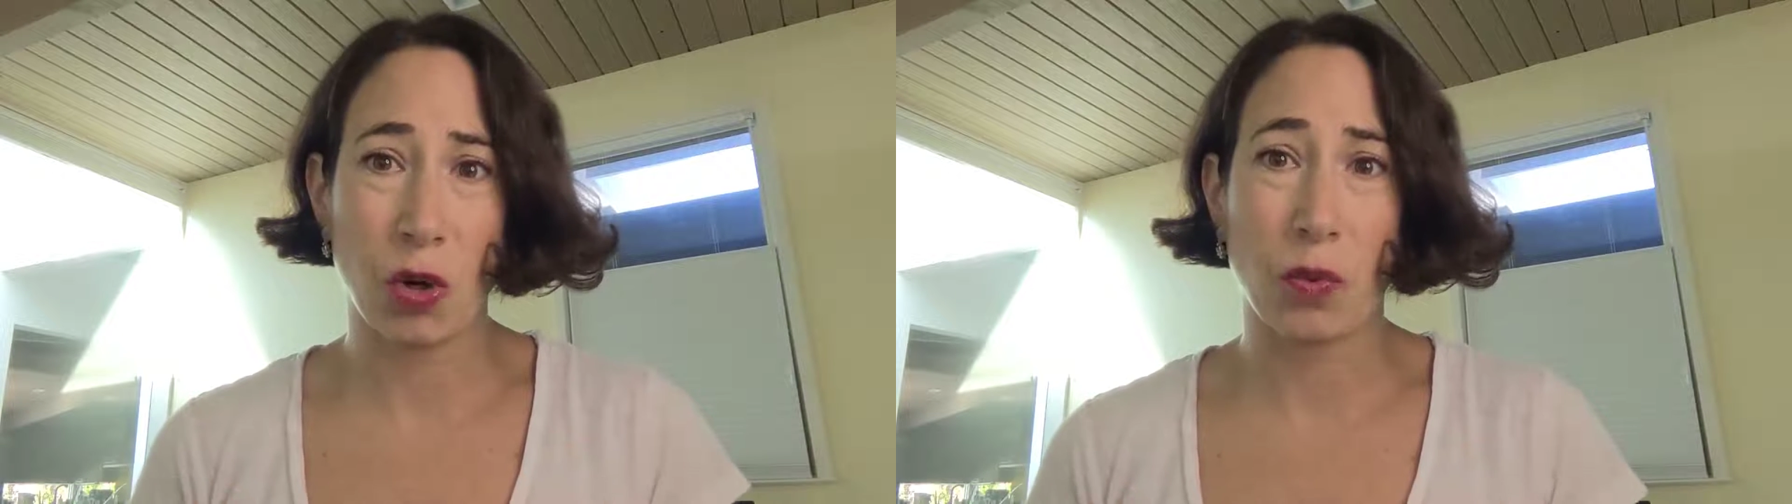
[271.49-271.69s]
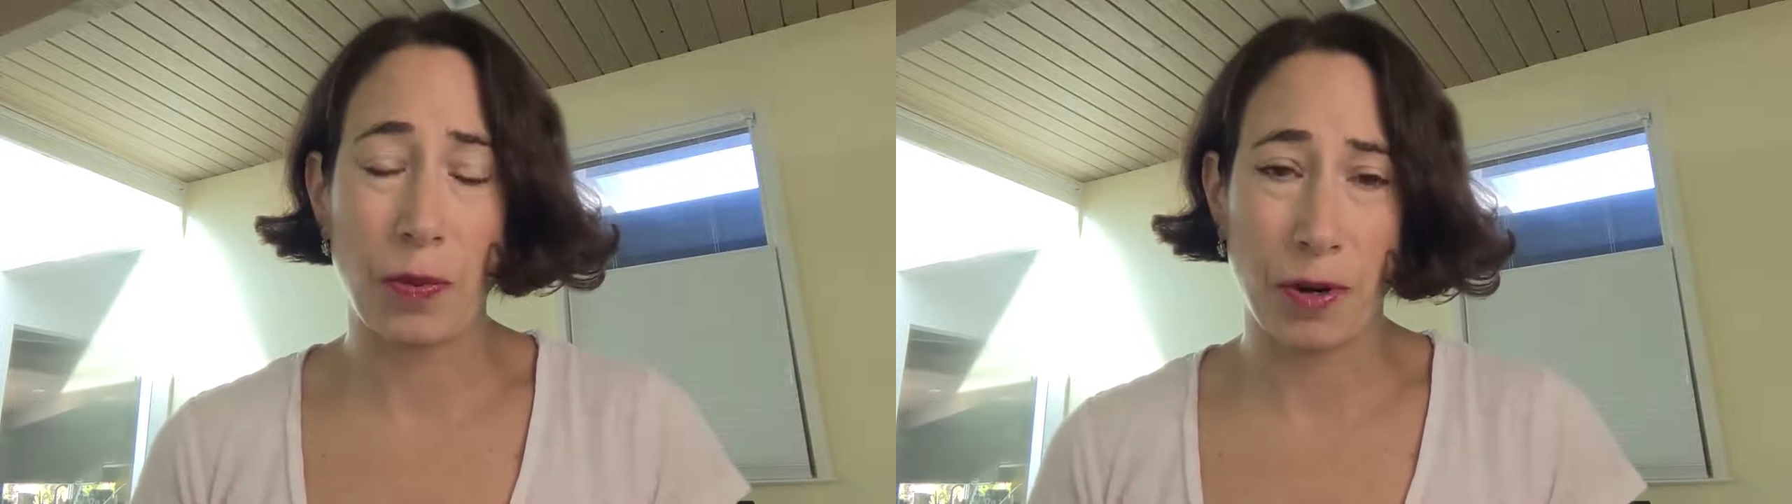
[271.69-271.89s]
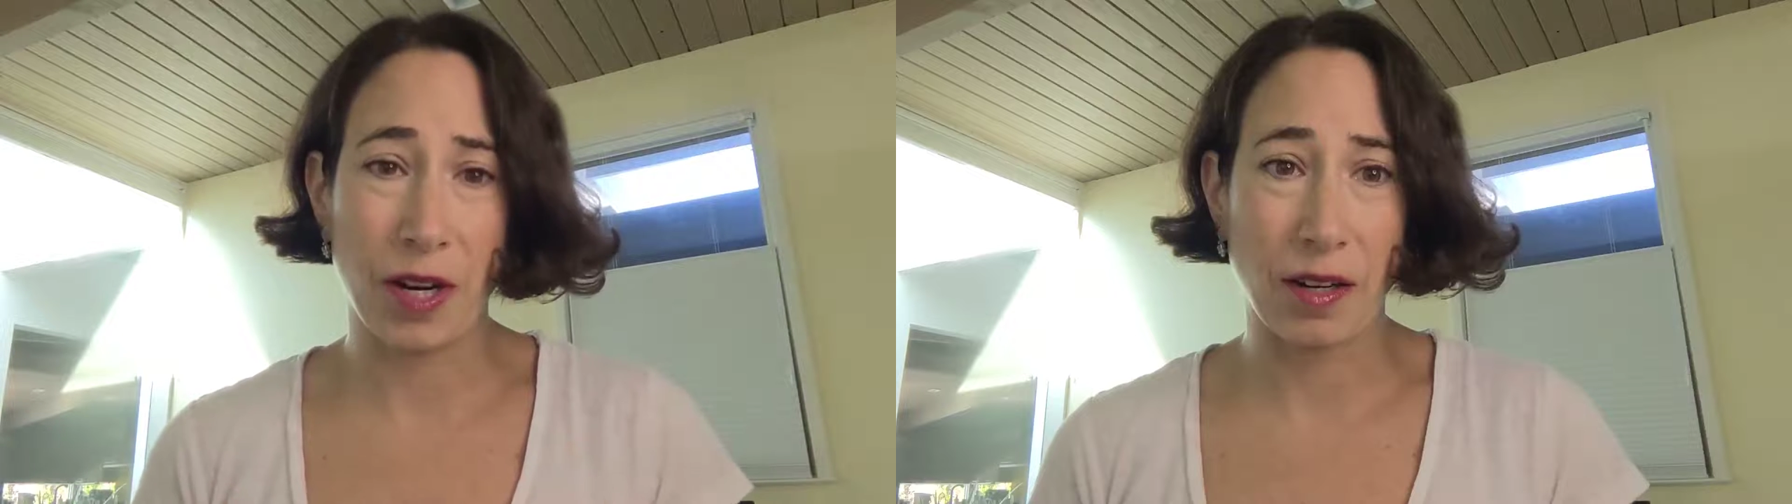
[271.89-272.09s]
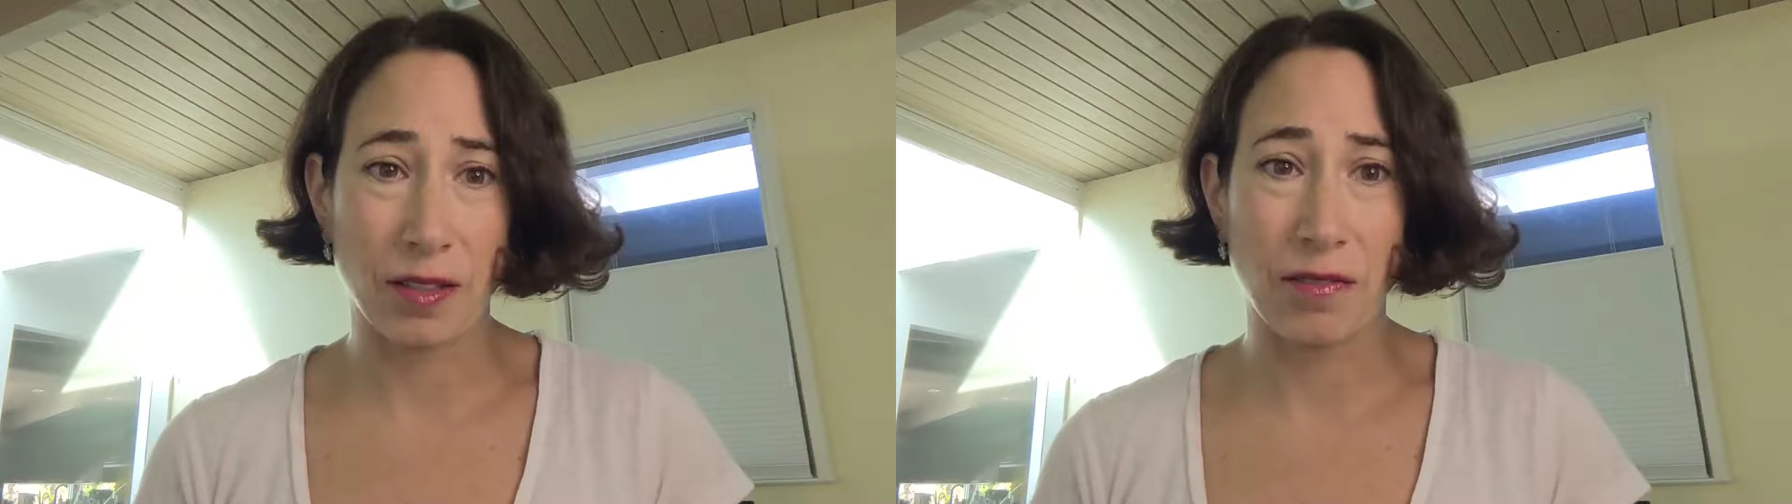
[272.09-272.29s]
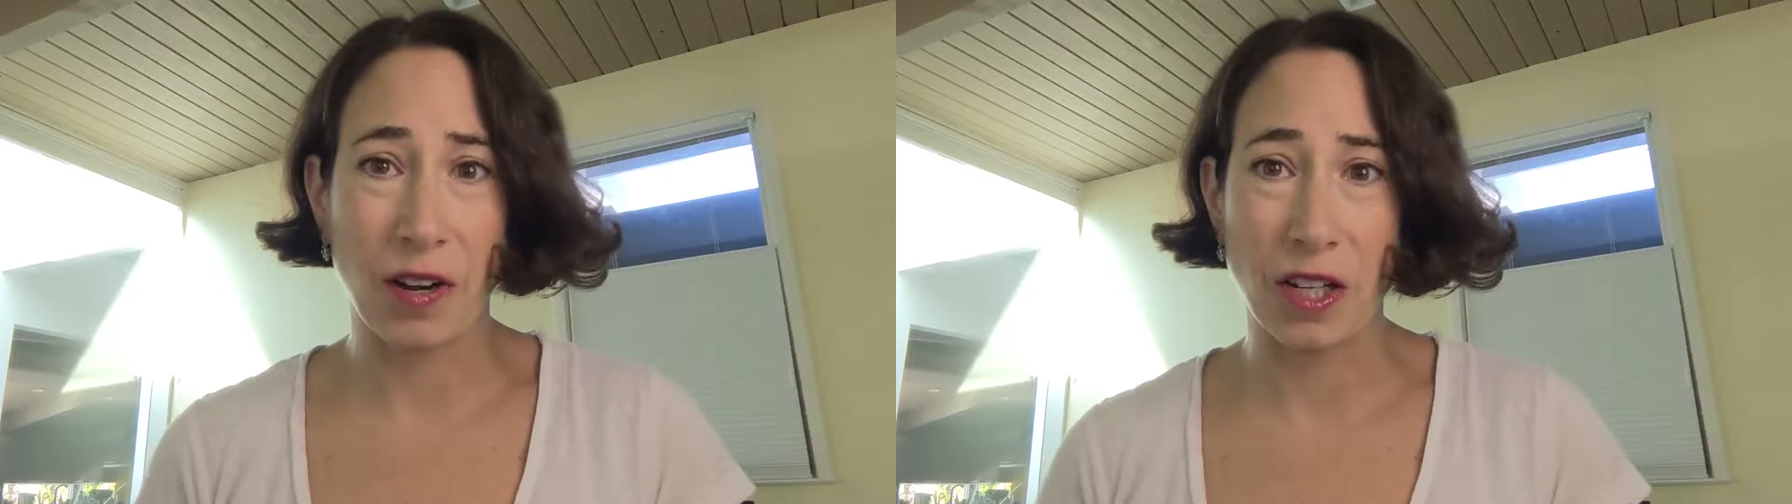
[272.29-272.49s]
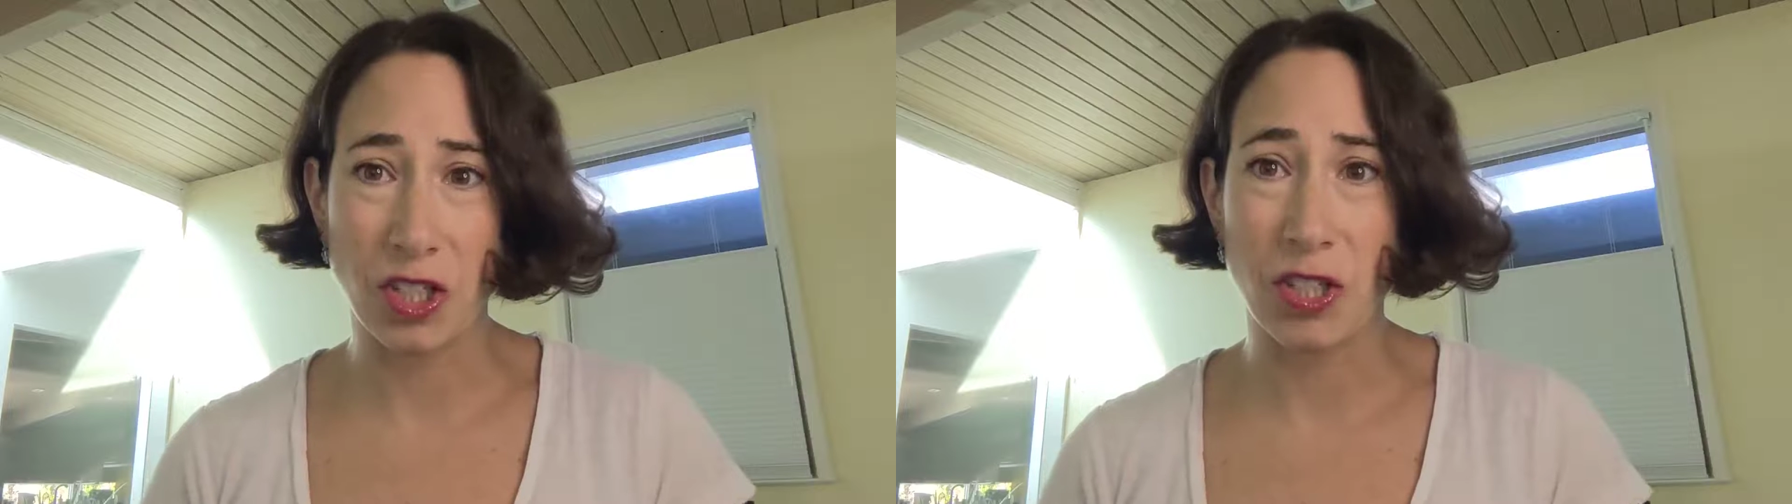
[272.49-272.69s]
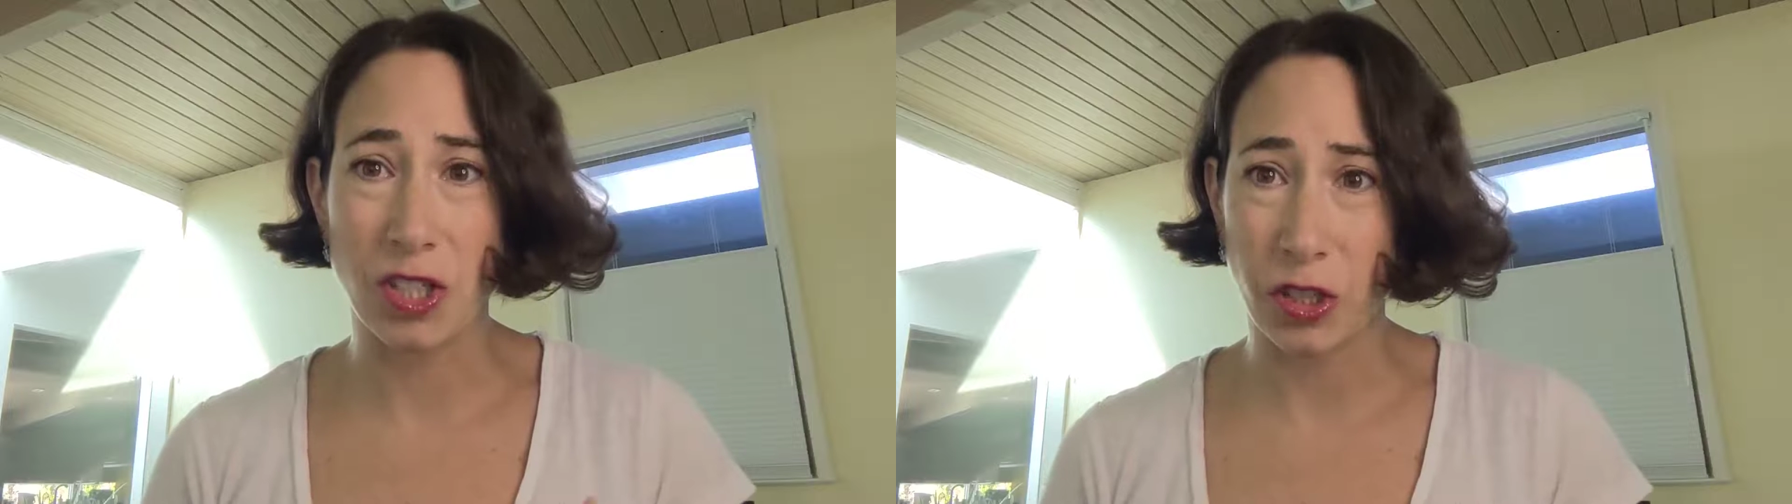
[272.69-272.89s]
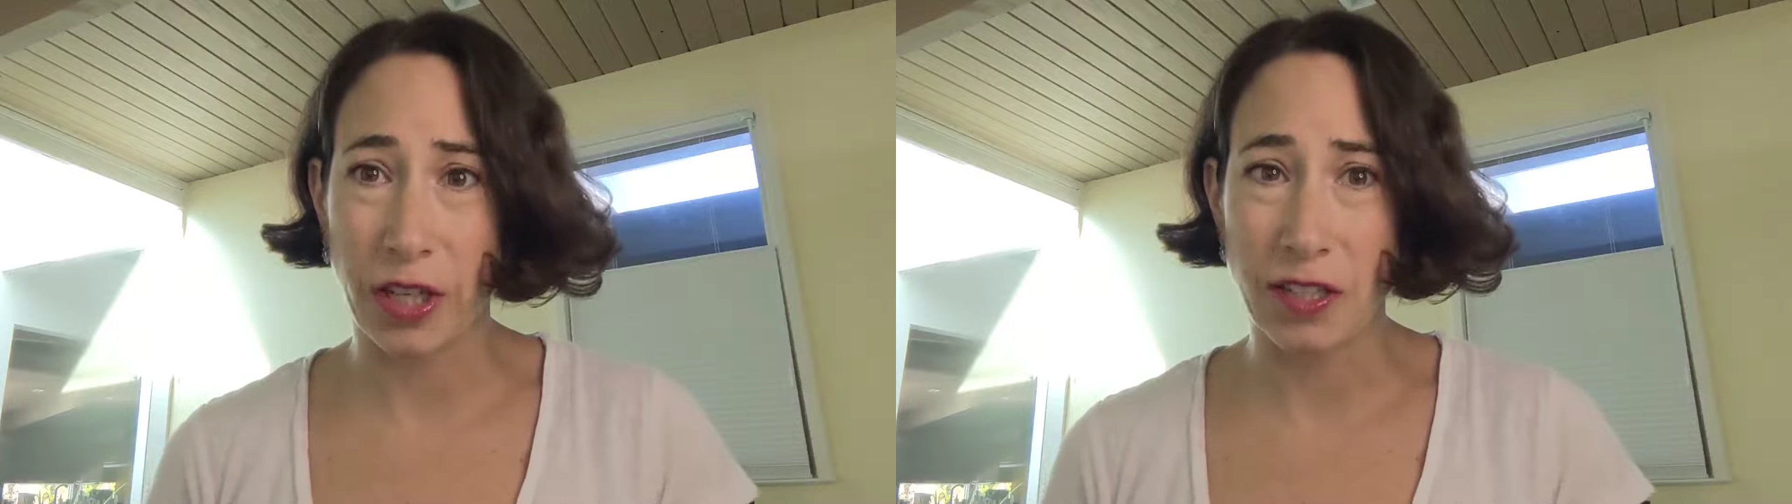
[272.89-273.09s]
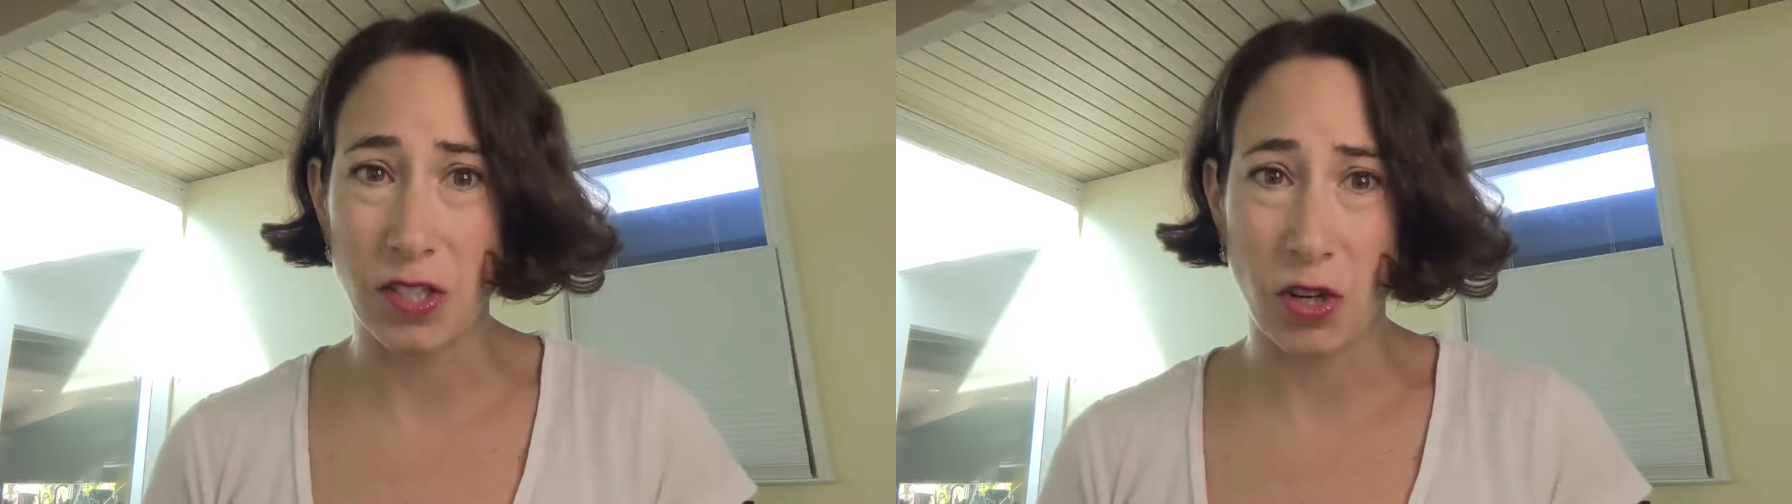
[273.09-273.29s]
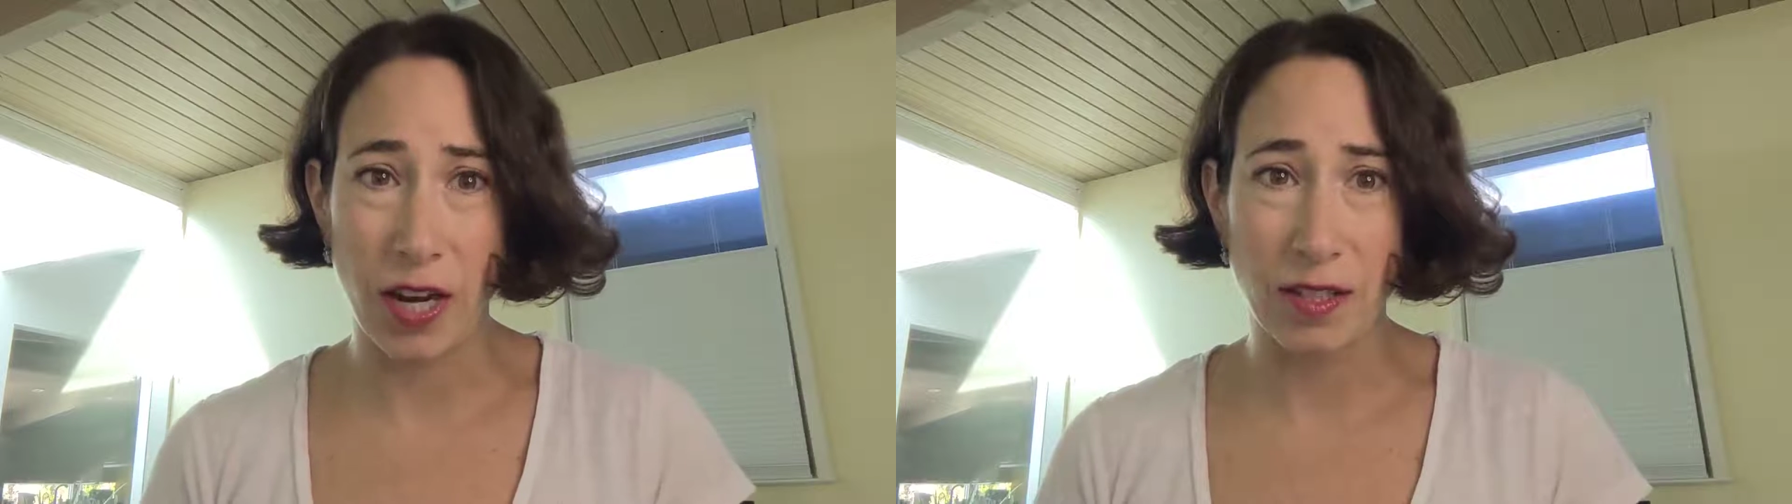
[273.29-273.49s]
reproductive function during
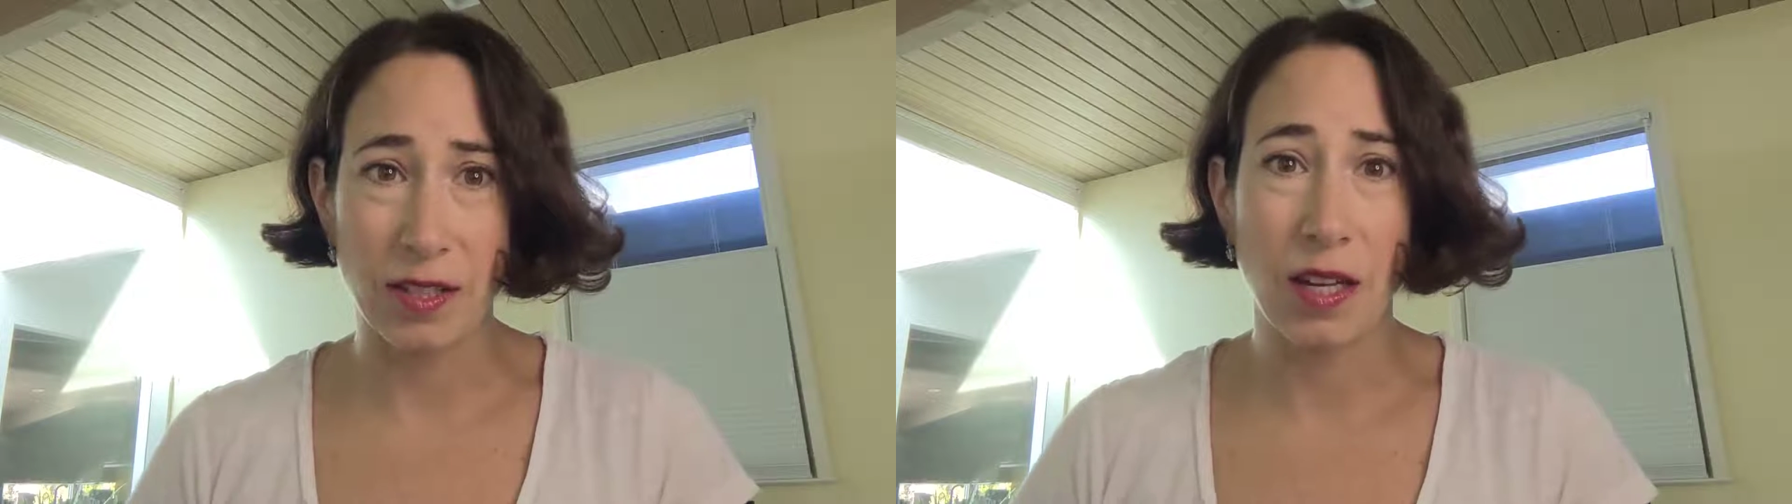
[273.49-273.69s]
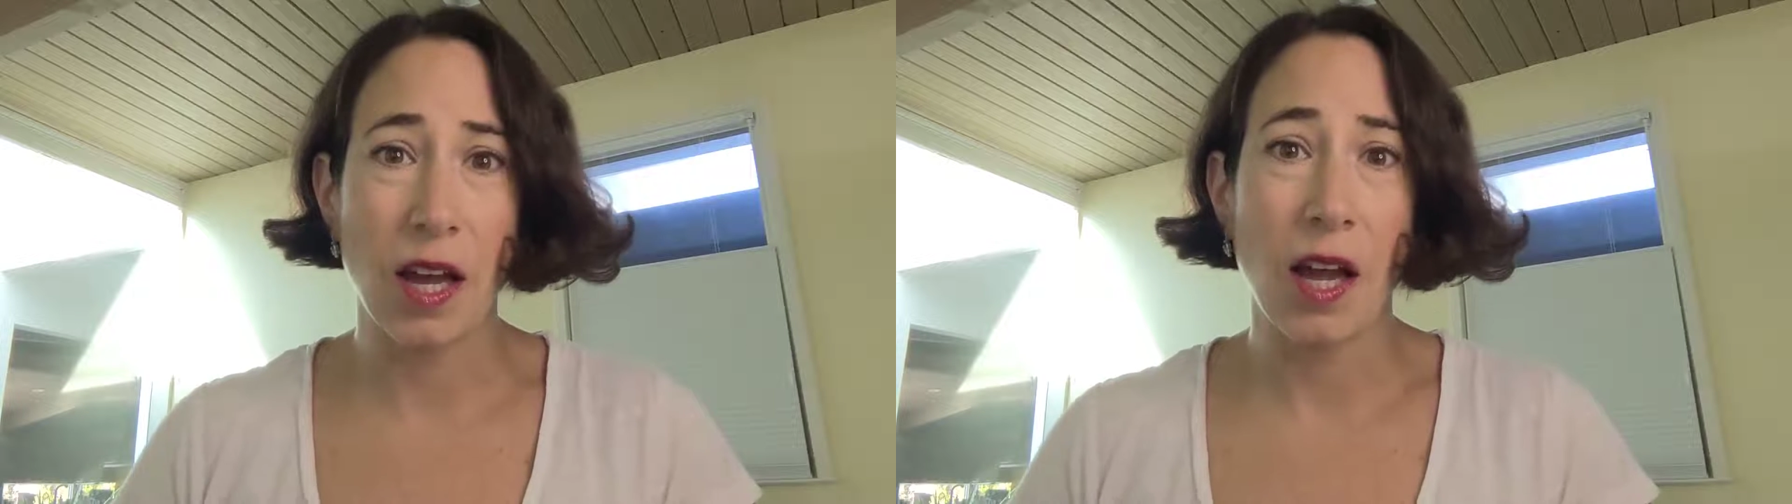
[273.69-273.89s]
stress.